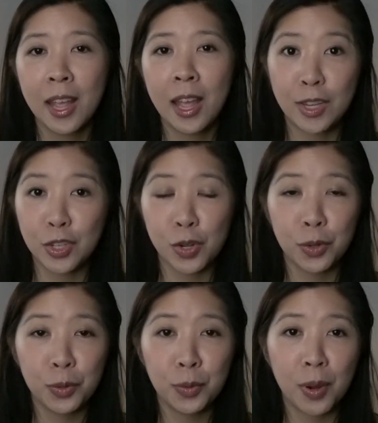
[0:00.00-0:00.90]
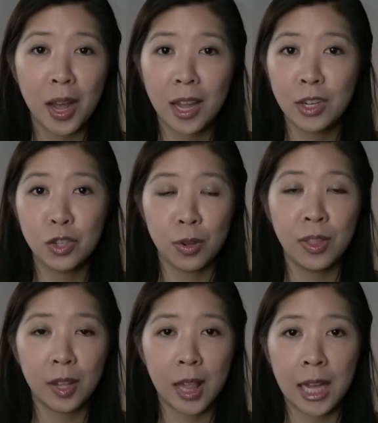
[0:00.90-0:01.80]
And two, I enjoyed
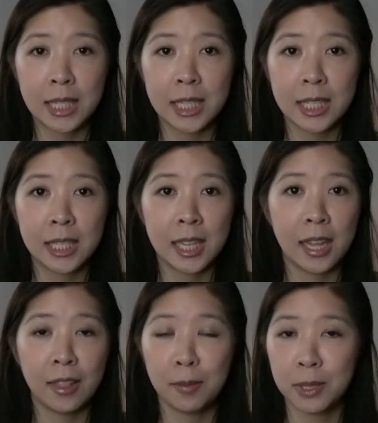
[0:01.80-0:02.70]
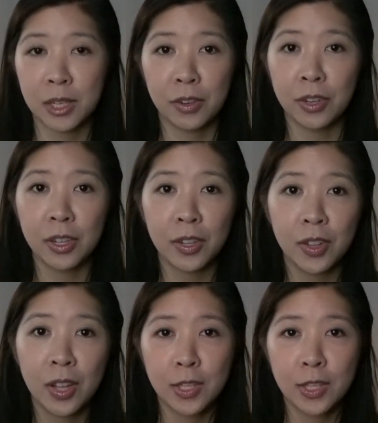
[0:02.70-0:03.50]
the classes and the material.